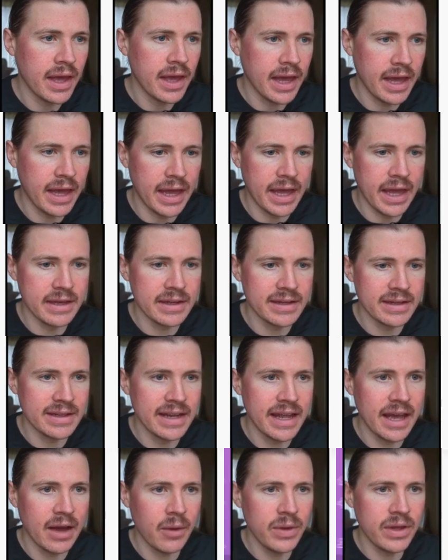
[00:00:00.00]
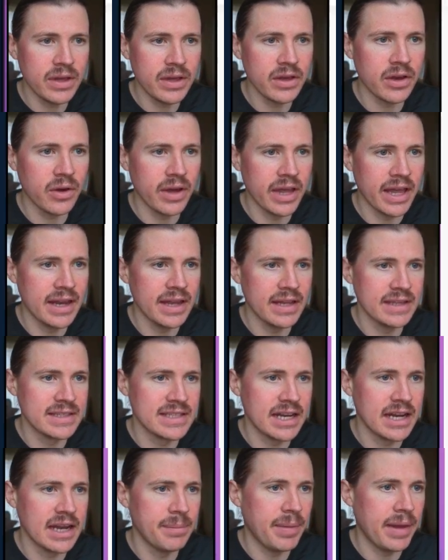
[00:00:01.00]
And now we can go ahead and
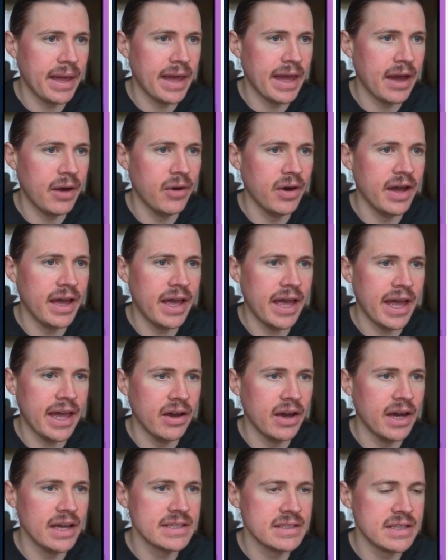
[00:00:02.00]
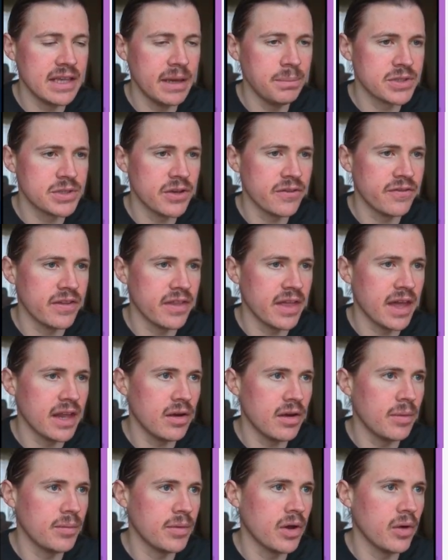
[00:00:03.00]
set up our AI step. So for that,
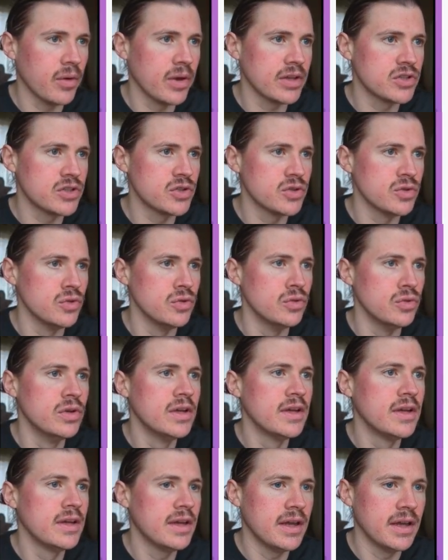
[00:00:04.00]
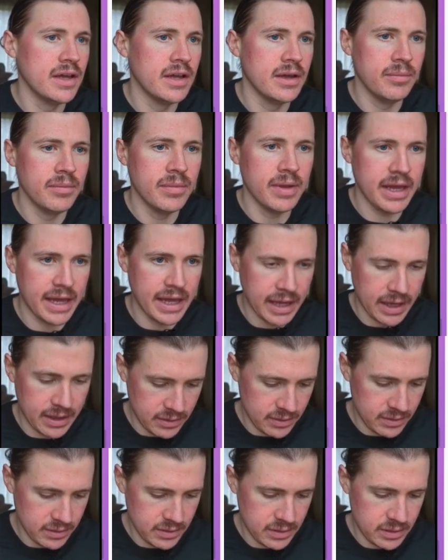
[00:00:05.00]
I'm going to add
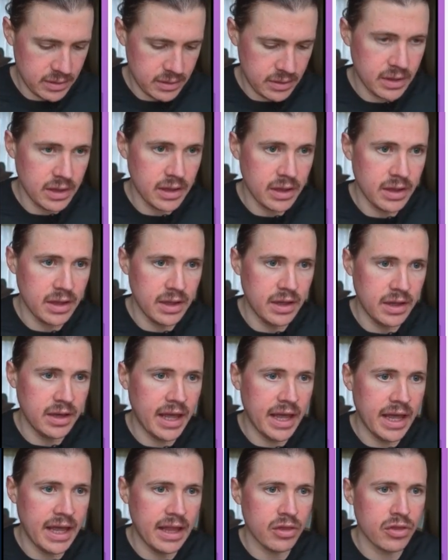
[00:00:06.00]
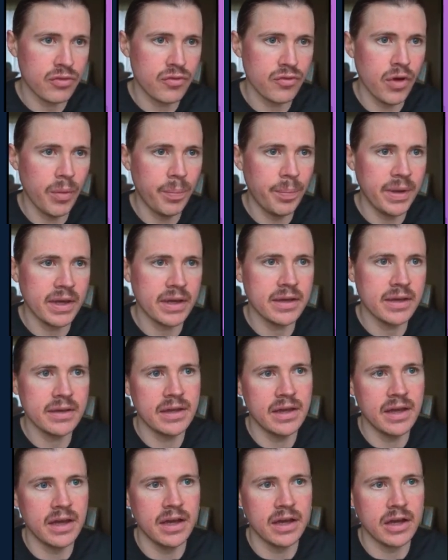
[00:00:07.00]
an Anthropic
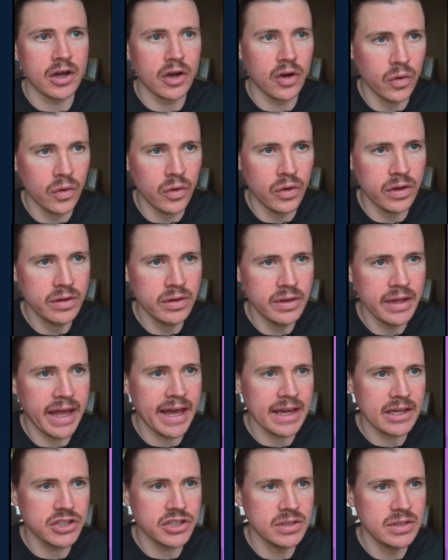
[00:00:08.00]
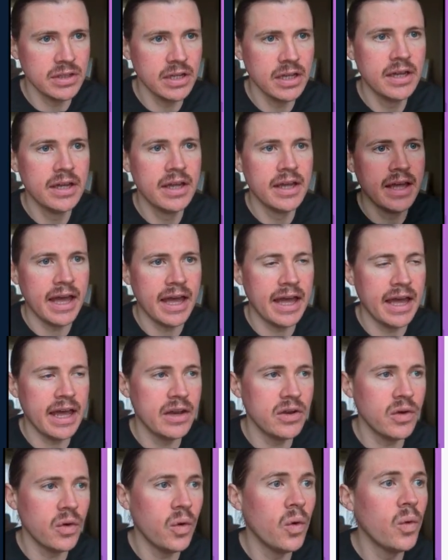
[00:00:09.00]
Claude action.
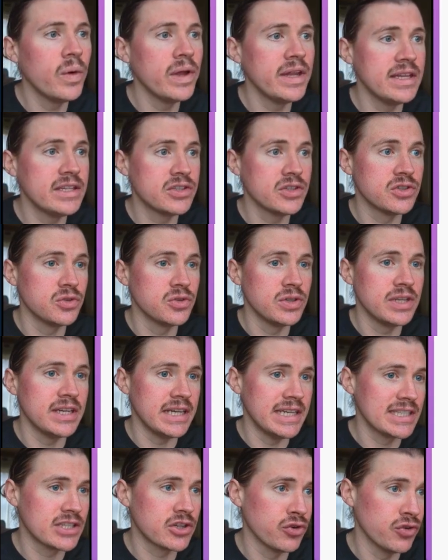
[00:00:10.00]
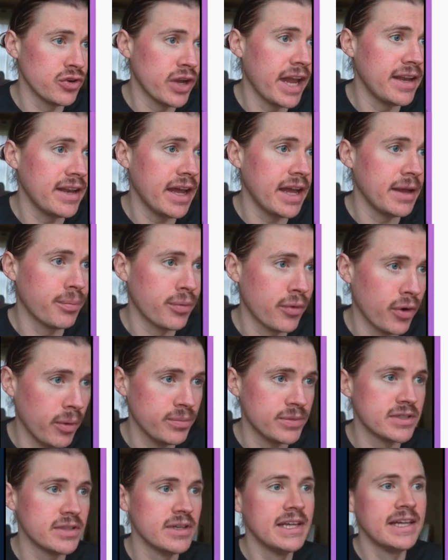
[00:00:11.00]
And all we need to do here is create a
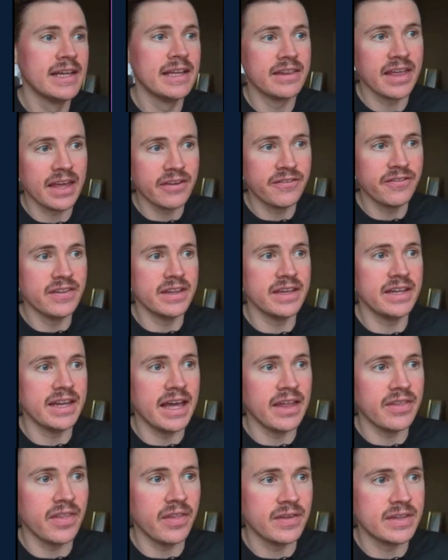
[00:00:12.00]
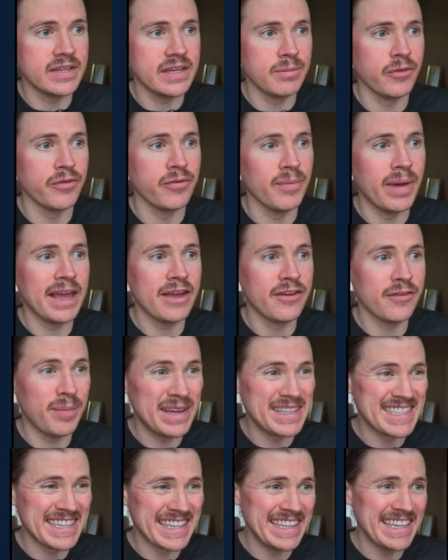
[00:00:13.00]
prompt. Thankfully, now that the team of Make have
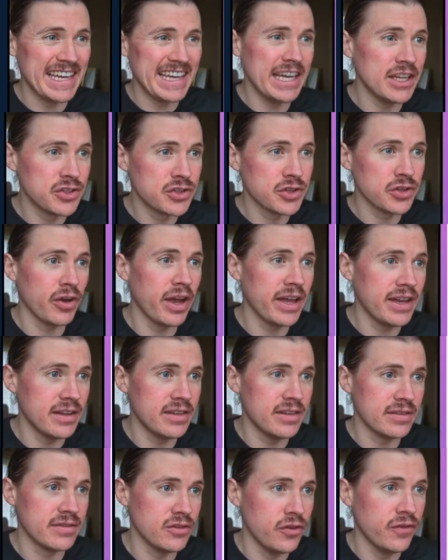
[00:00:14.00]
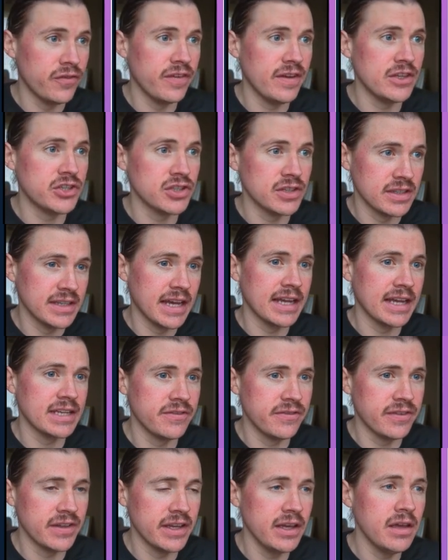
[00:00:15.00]
basically integrated this new feature
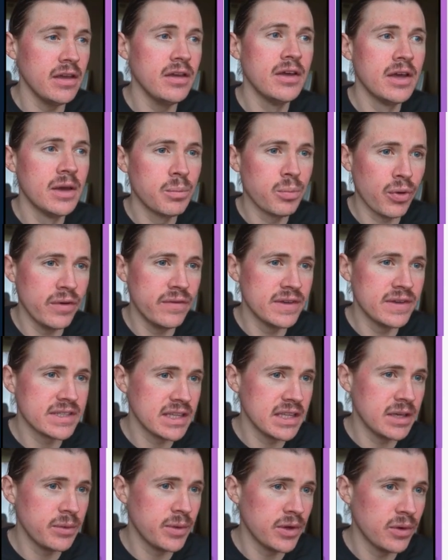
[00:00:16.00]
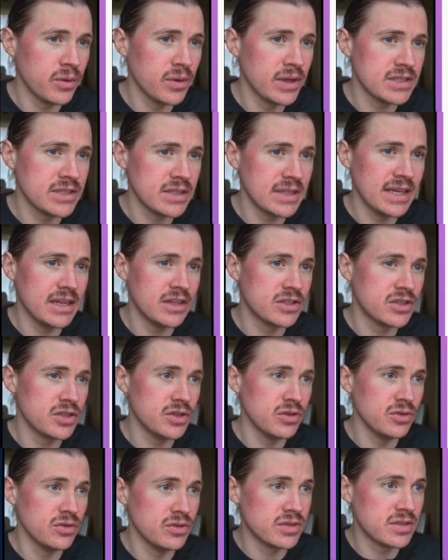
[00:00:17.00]
natively, previously we always needed to
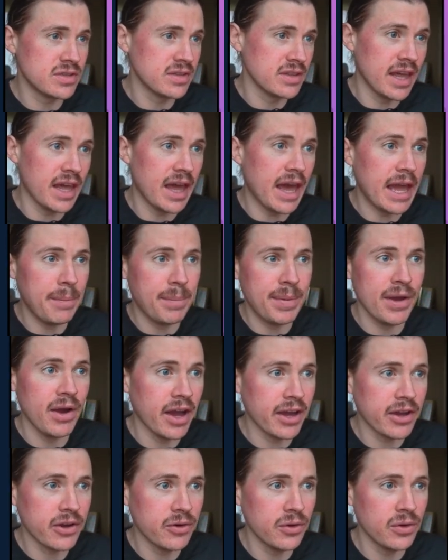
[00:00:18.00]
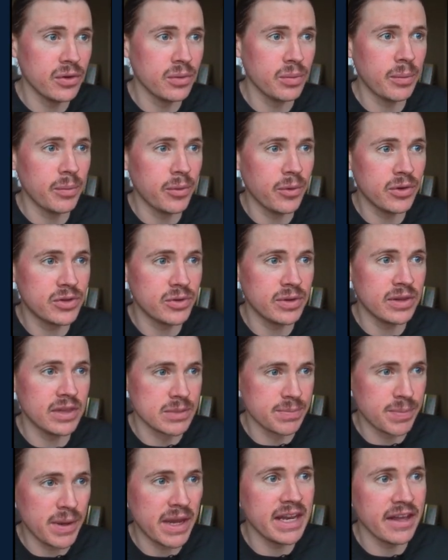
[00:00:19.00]
use the API call when we were doing this
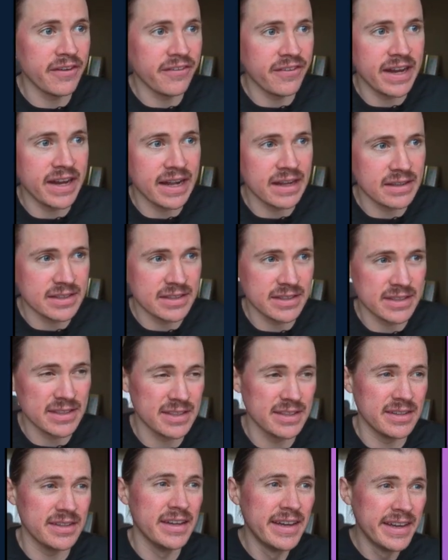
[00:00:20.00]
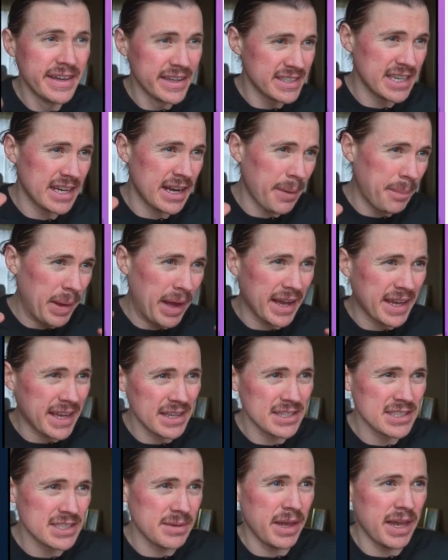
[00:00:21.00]
PDF analysis and set up our
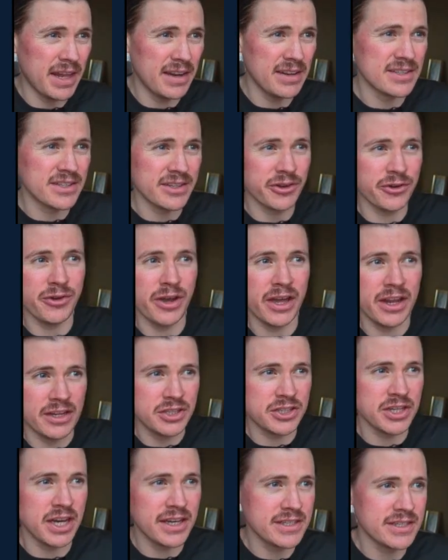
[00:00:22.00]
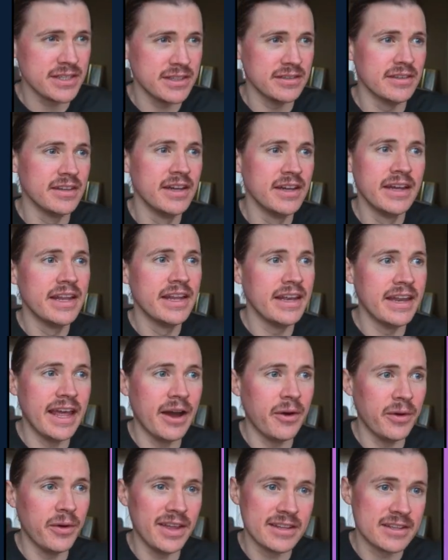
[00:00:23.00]
custom headers and create a JSON.
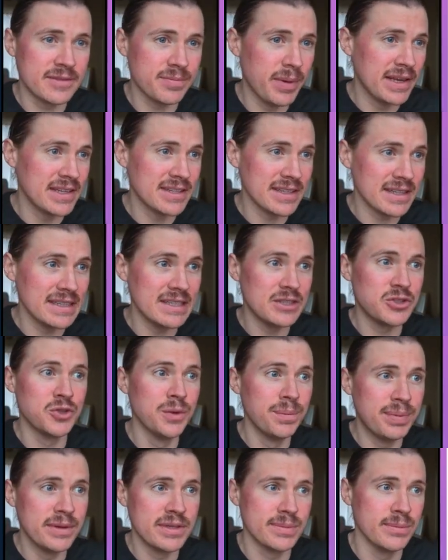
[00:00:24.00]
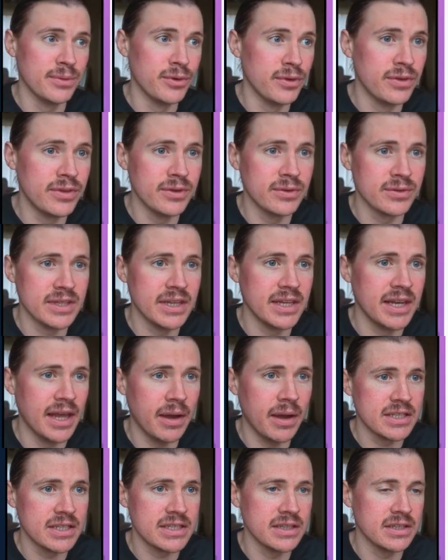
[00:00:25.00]
Now it's basically super smooth. You'll see now
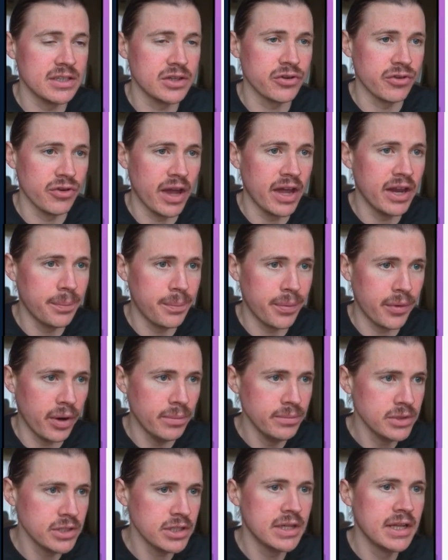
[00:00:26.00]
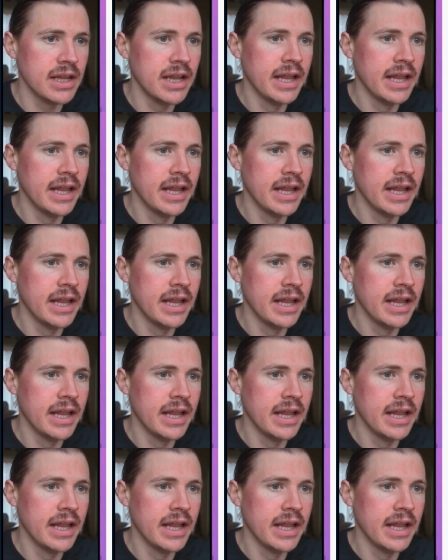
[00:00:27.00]
need to create a prompt.